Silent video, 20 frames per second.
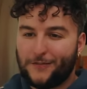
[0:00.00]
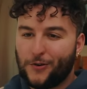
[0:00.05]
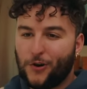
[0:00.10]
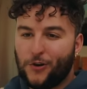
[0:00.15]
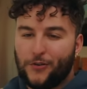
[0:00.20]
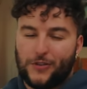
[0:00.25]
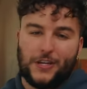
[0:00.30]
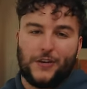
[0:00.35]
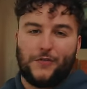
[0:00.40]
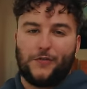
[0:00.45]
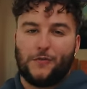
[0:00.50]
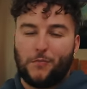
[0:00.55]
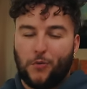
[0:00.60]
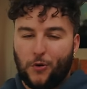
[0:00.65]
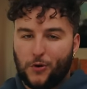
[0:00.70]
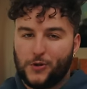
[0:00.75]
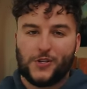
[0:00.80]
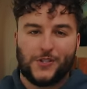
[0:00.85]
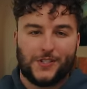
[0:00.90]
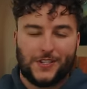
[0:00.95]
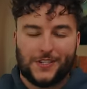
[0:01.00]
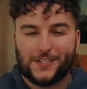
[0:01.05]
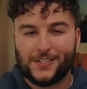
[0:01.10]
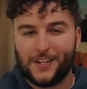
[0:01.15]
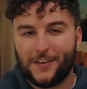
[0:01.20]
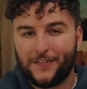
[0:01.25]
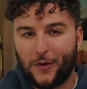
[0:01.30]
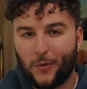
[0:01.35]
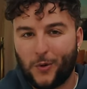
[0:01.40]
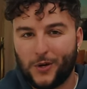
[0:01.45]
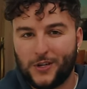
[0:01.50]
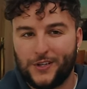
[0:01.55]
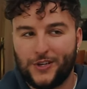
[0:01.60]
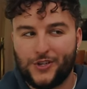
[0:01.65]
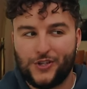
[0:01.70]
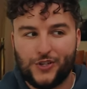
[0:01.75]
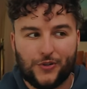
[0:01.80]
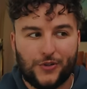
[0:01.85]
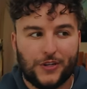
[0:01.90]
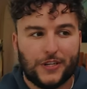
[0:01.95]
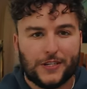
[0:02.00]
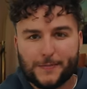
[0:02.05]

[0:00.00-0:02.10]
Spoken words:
for all the different portraits and stuff I wanted to shoot,